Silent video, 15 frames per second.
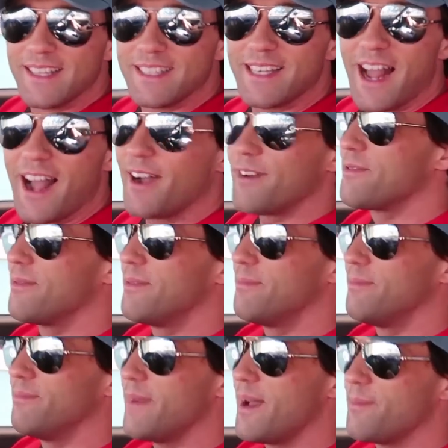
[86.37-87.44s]
staff
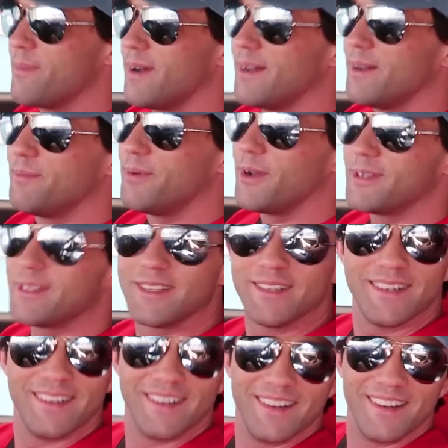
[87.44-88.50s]
member person,
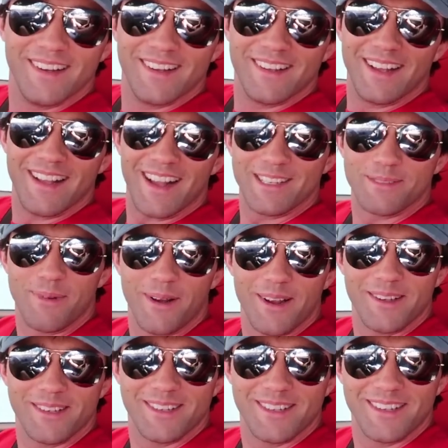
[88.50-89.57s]
I
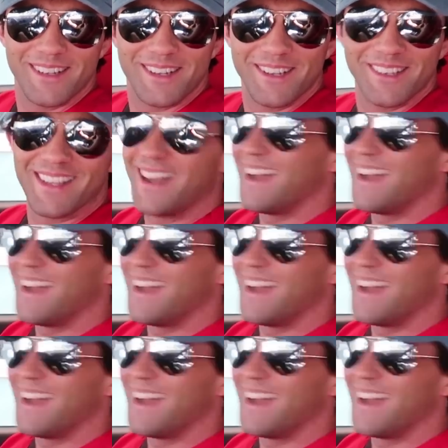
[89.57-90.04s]
suppose you could